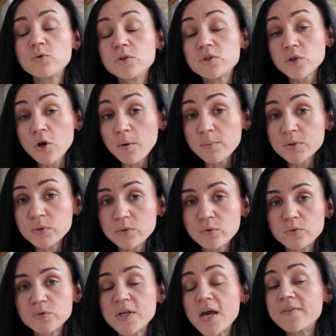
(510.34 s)
you the top
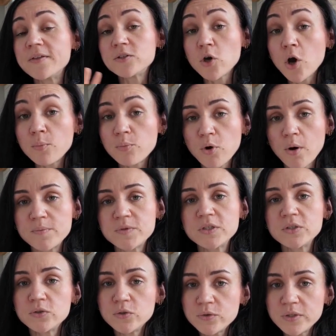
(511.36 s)
tools and the top
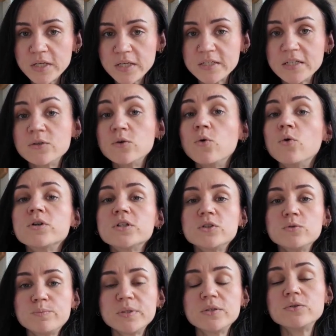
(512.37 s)
prompts that you need in order
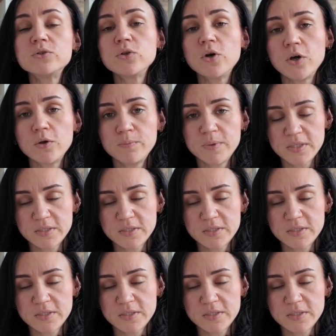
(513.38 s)
to build your own